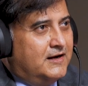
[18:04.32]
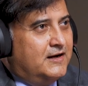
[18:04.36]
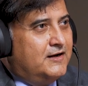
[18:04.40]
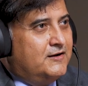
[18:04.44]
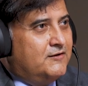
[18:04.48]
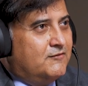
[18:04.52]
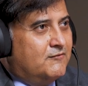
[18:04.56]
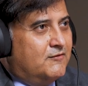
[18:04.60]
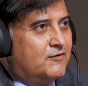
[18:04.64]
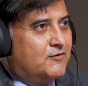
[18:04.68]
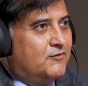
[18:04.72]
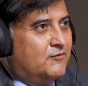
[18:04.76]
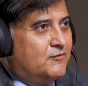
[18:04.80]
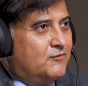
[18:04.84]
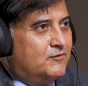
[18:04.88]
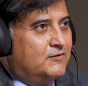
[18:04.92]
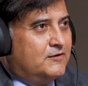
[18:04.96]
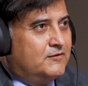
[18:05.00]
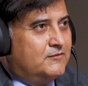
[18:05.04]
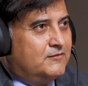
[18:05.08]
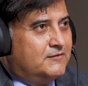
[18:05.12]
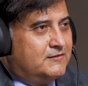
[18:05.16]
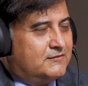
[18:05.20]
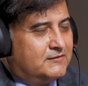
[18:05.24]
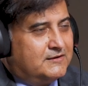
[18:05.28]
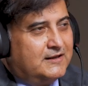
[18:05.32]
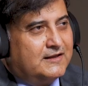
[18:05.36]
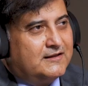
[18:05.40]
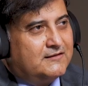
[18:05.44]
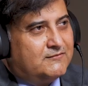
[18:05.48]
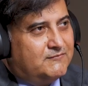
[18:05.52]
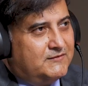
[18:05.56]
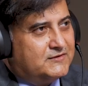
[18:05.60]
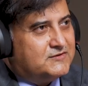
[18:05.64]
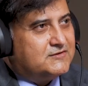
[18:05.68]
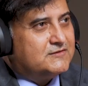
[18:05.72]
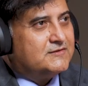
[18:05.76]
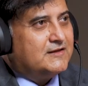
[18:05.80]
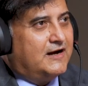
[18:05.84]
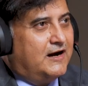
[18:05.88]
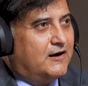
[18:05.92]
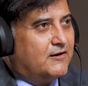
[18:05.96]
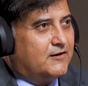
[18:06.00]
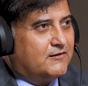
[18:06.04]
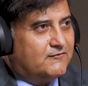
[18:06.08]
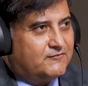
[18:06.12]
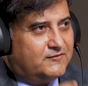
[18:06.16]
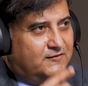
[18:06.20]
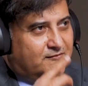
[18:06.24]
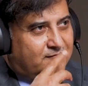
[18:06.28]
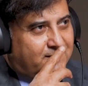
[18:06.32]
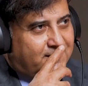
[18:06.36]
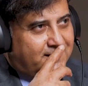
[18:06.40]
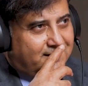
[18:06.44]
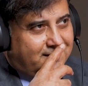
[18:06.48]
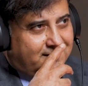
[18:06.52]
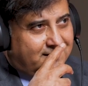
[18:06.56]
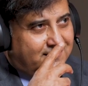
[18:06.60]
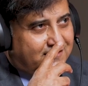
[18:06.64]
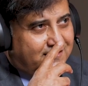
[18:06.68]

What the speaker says: And you want to do things which is out of the way.